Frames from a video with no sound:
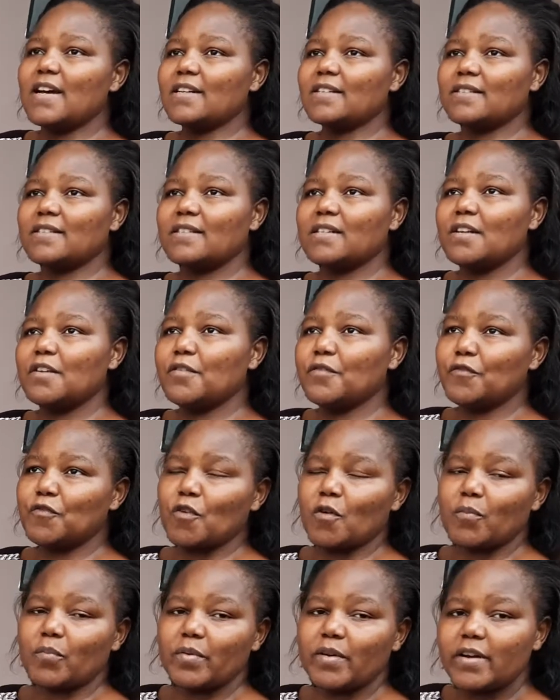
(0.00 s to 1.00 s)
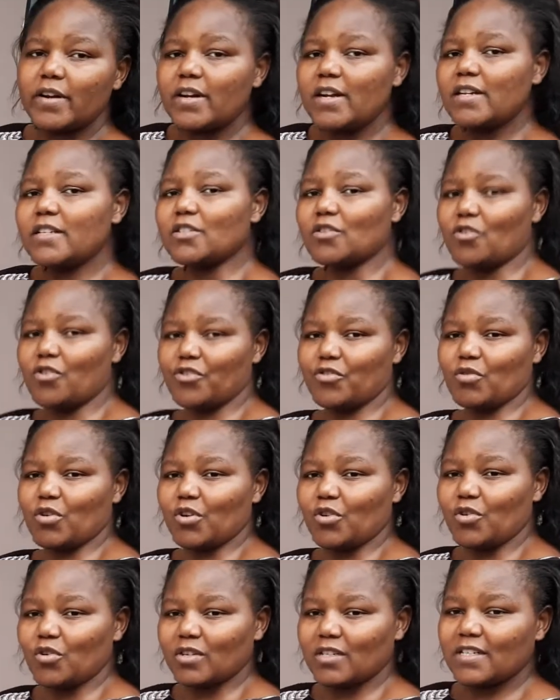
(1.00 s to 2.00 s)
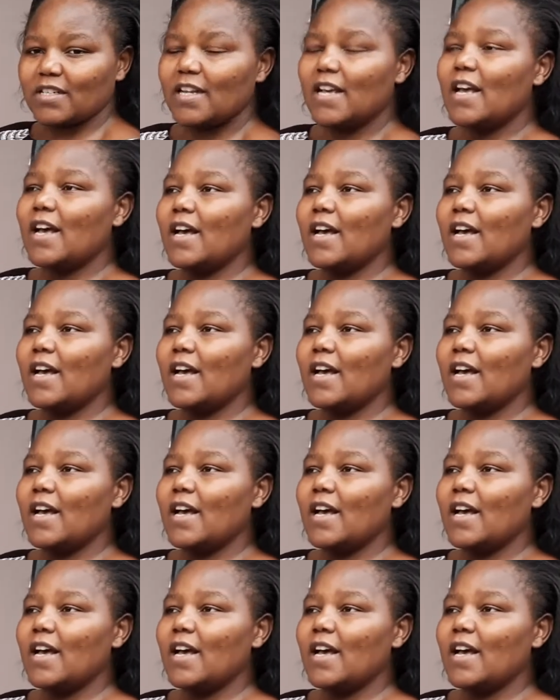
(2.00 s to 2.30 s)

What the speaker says: and see if you're pregnant or you're not.